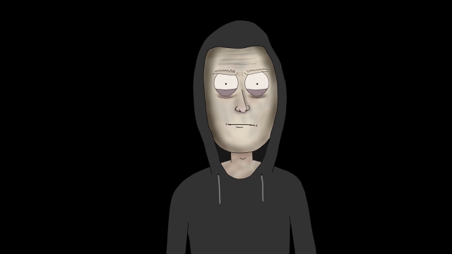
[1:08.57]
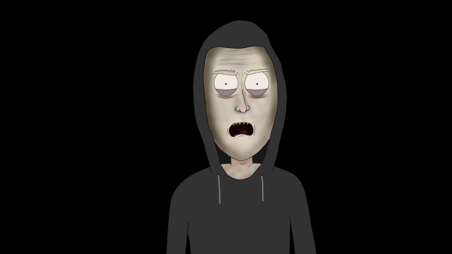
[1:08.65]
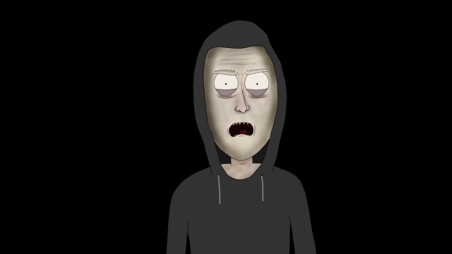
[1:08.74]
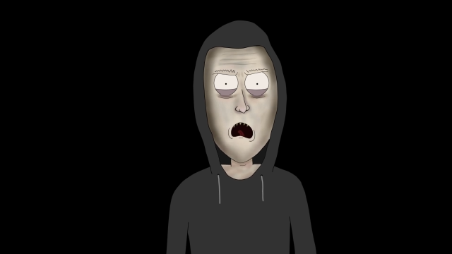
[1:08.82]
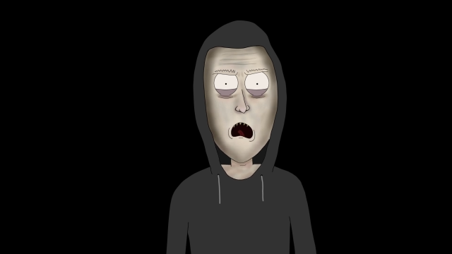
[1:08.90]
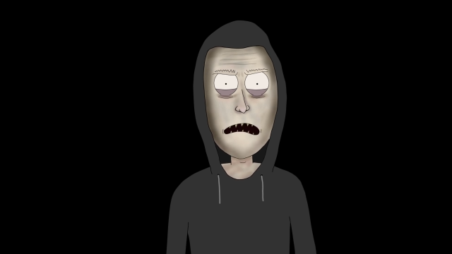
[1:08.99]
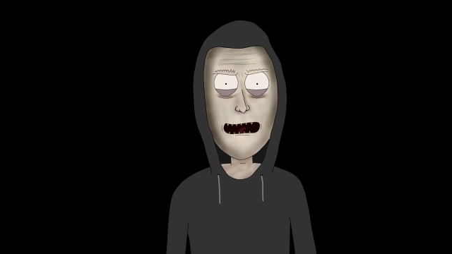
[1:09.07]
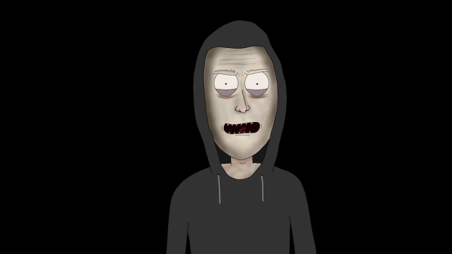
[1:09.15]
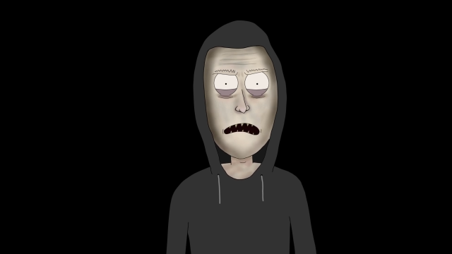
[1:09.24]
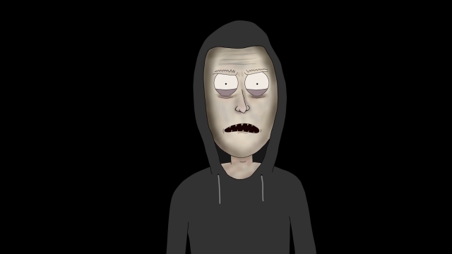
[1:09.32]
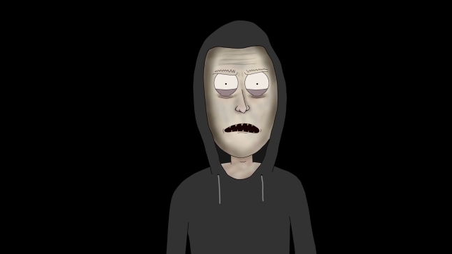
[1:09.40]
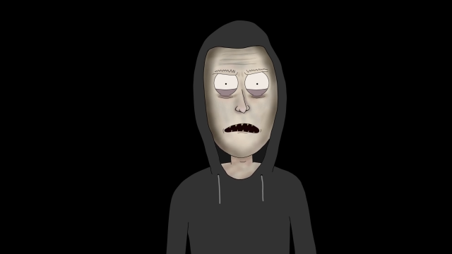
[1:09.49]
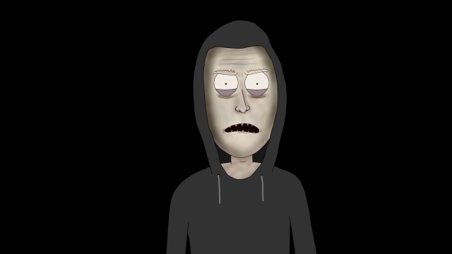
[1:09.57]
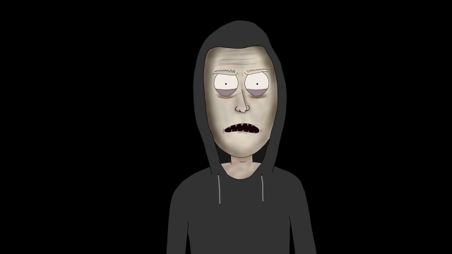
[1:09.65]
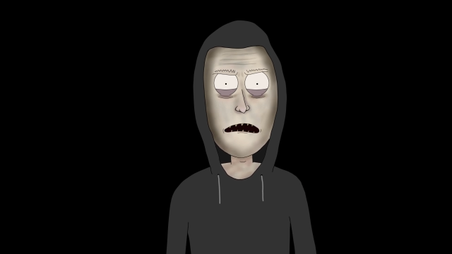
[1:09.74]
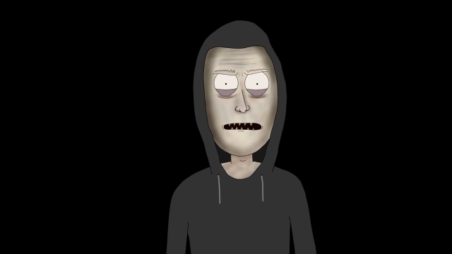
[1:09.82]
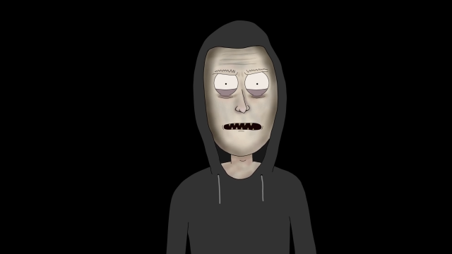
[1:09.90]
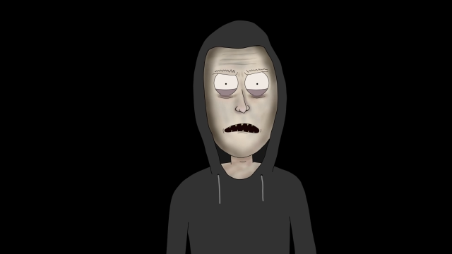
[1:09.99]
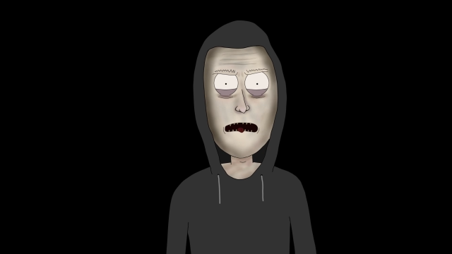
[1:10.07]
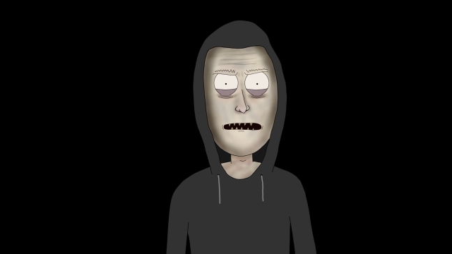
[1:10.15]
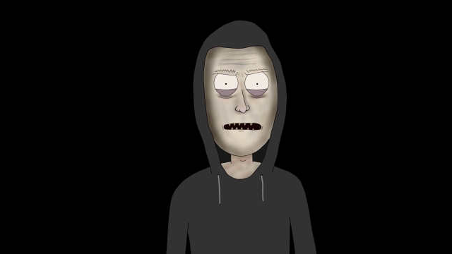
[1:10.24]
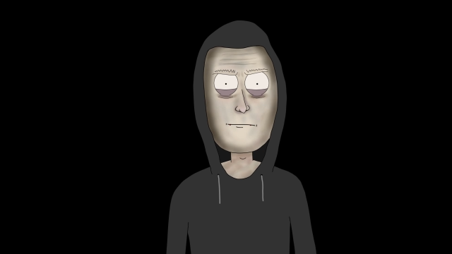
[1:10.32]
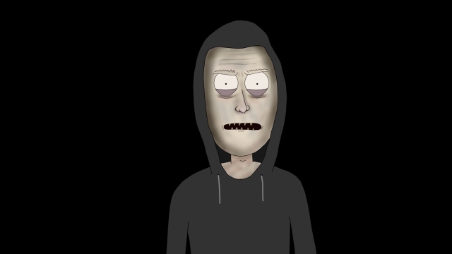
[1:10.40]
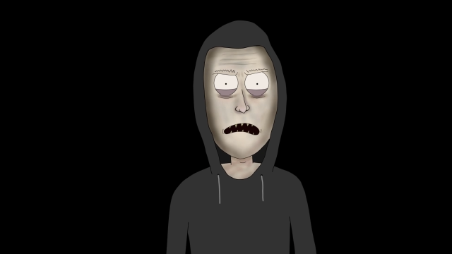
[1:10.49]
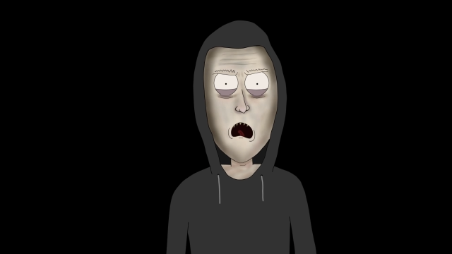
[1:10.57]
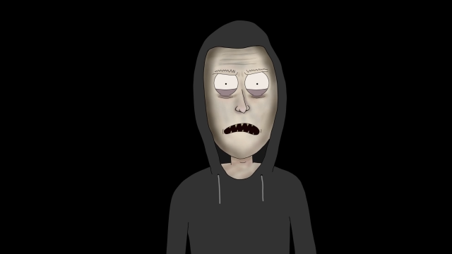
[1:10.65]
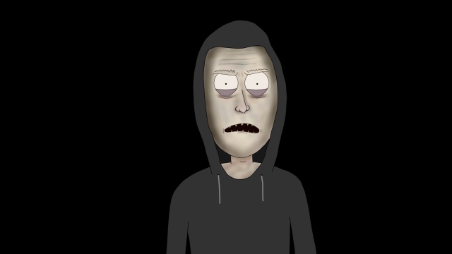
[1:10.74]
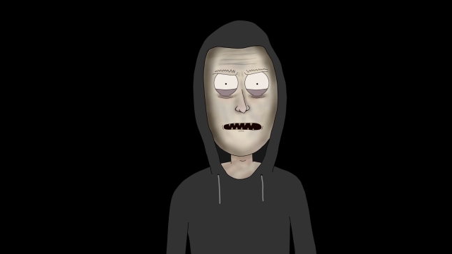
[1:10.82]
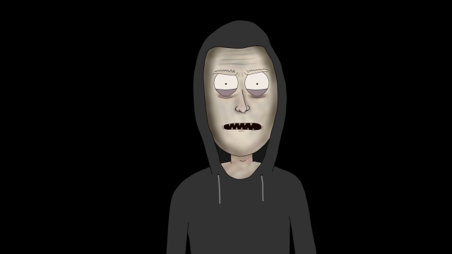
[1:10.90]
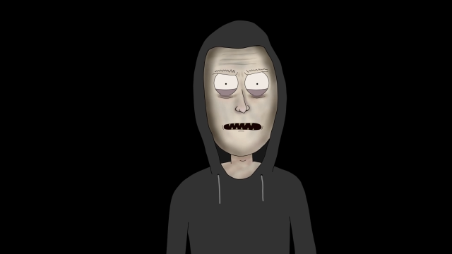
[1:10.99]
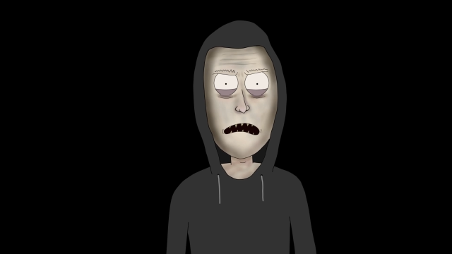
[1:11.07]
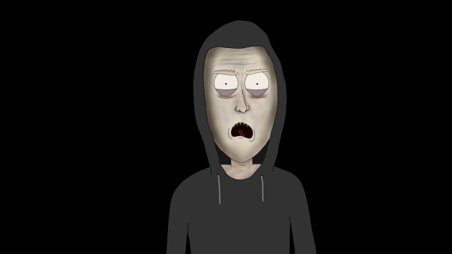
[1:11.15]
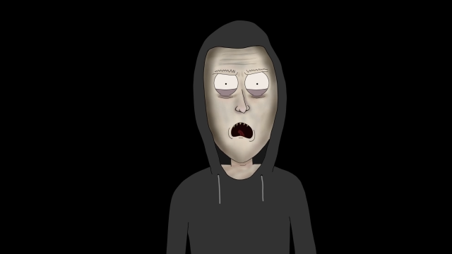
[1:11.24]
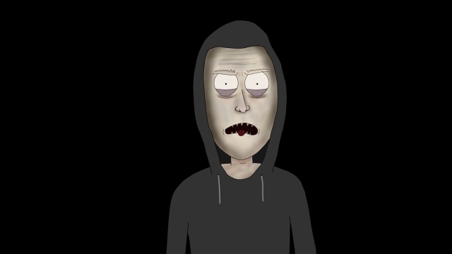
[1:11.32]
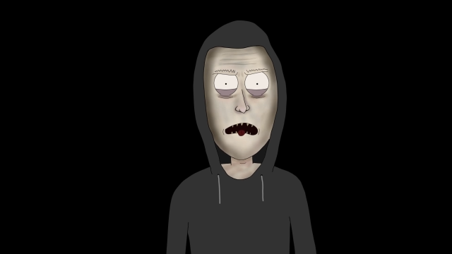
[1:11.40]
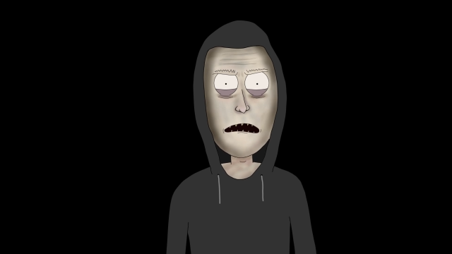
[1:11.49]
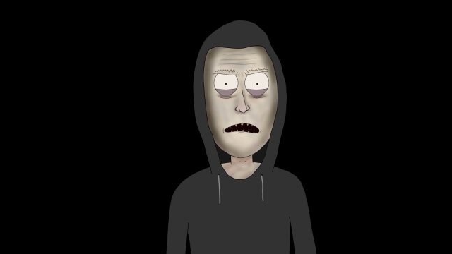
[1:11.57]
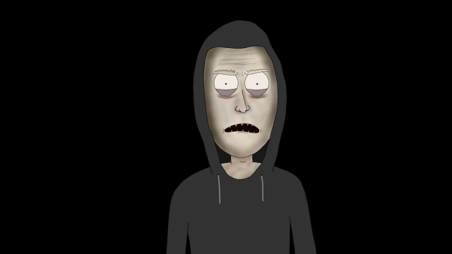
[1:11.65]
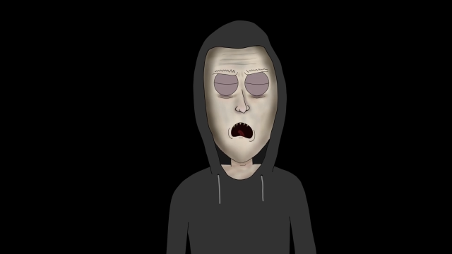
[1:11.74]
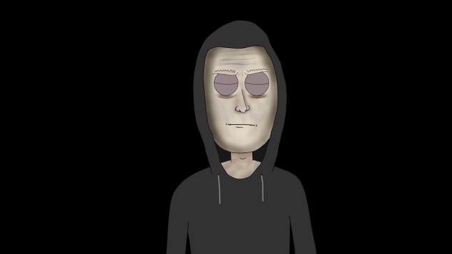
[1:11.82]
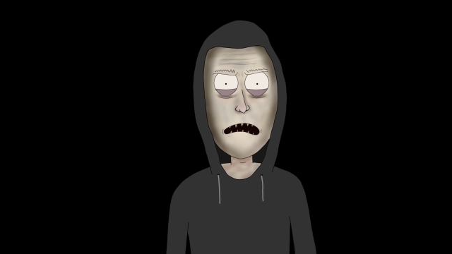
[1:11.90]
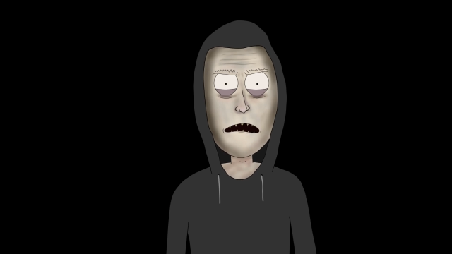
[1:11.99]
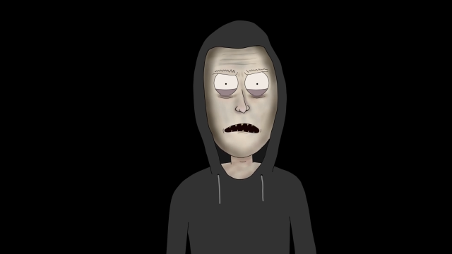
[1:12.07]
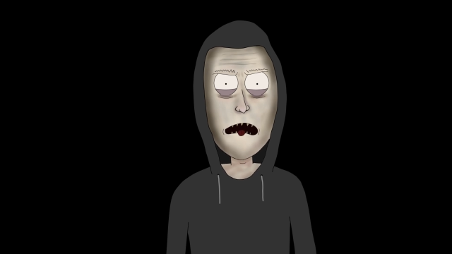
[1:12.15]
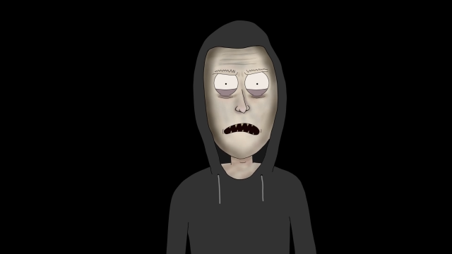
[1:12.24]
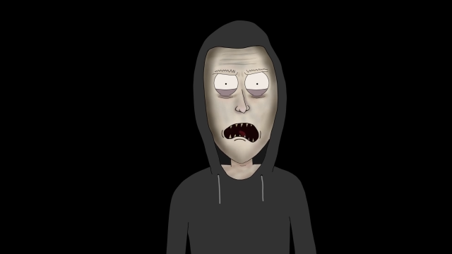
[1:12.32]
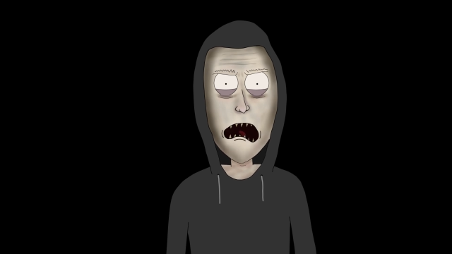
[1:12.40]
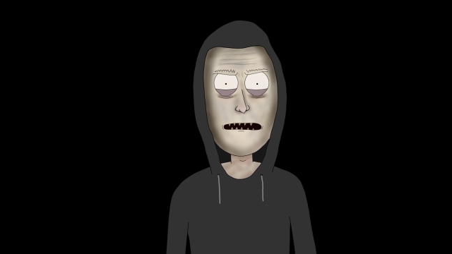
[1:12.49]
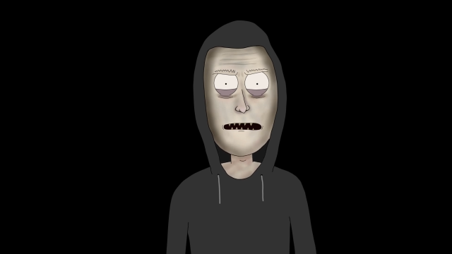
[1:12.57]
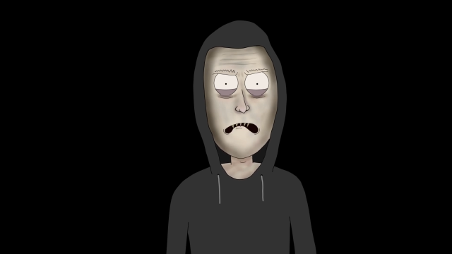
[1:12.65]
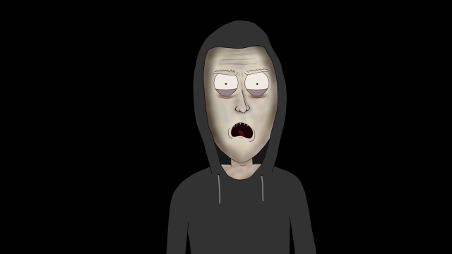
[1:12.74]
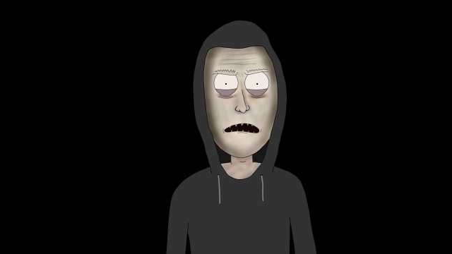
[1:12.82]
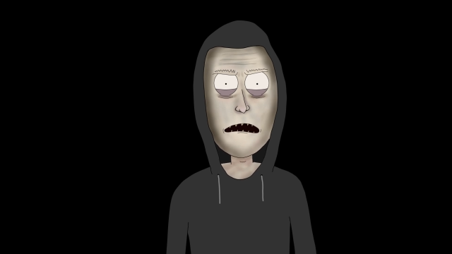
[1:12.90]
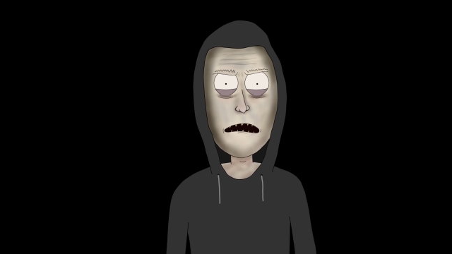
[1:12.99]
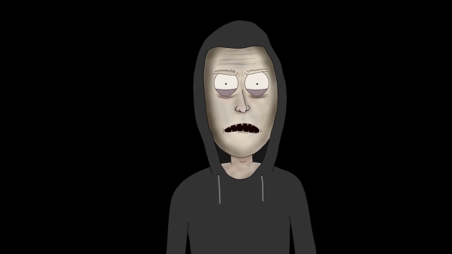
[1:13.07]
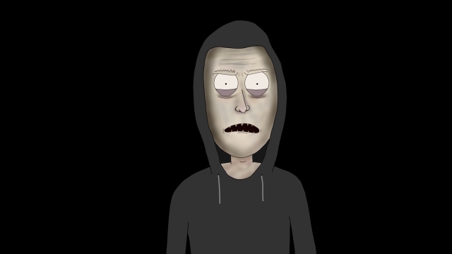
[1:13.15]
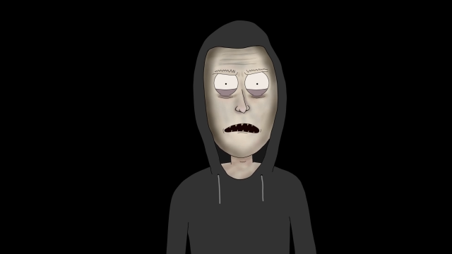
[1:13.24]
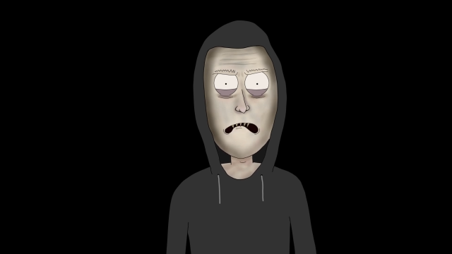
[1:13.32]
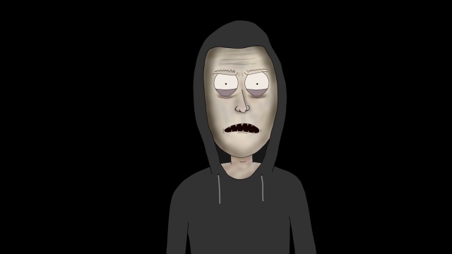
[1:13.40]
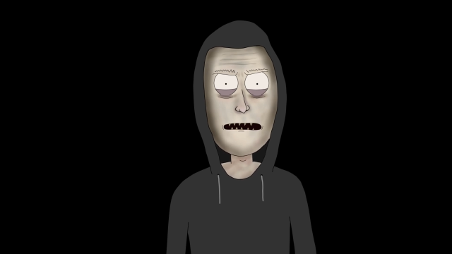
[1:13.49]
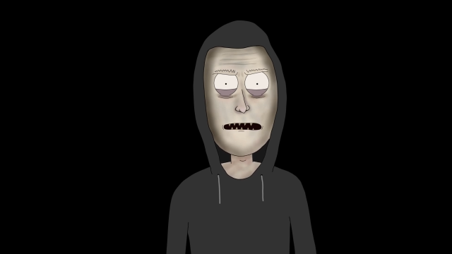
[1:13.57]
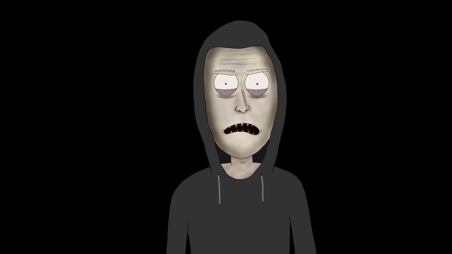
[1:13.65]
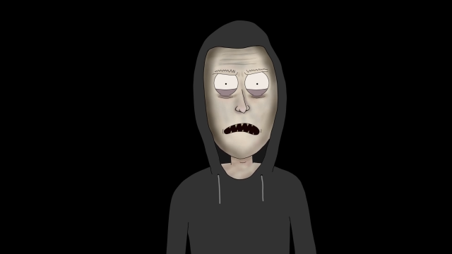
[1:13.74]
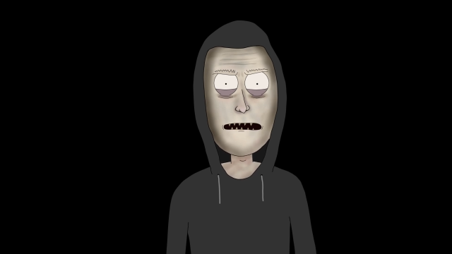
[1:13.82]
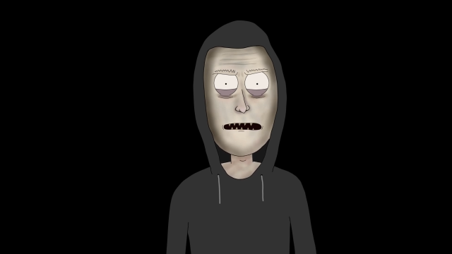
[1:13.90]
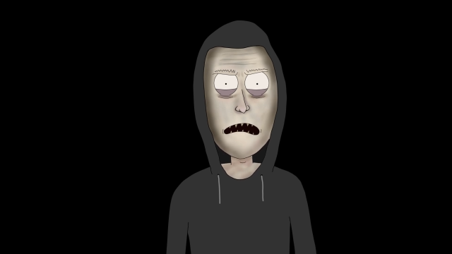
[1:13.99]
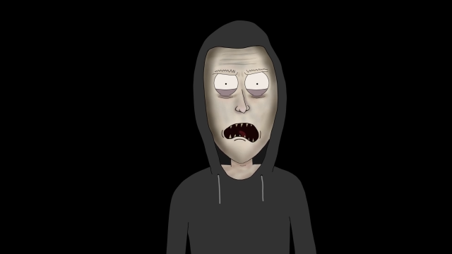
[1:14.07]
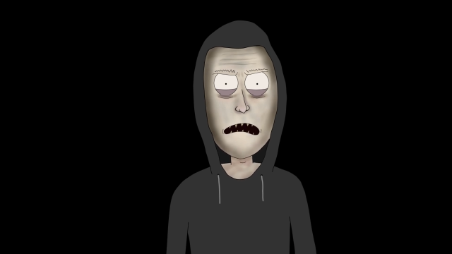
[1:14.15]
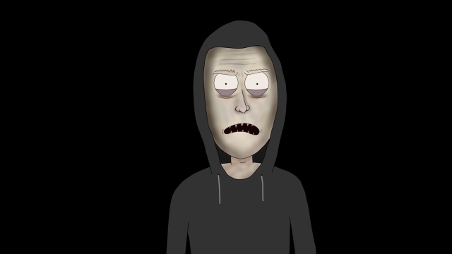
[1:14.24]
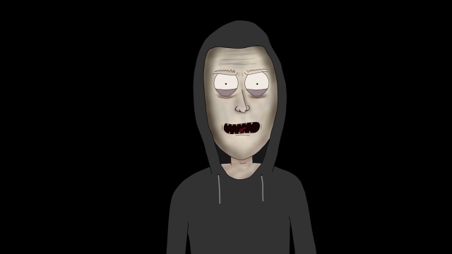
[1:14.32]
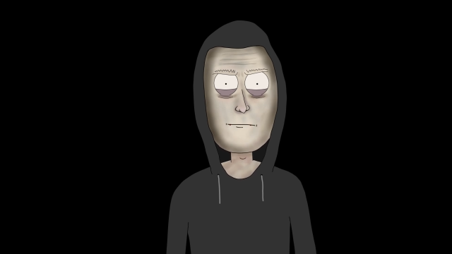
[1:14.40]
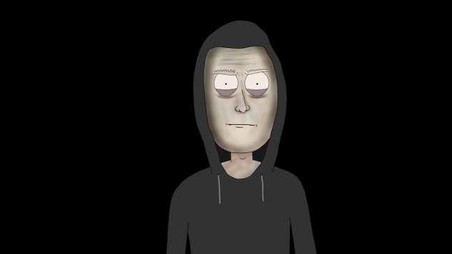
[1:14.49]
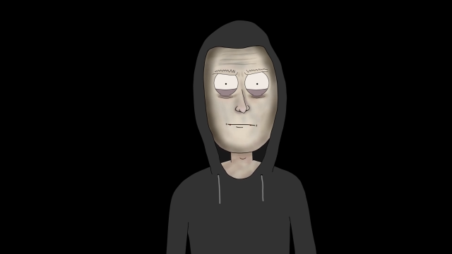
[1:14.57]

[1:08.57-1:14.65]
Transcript: The thought of bumping into the creature out here, alone in the dark, was more terrifying than anything I could ever imagine,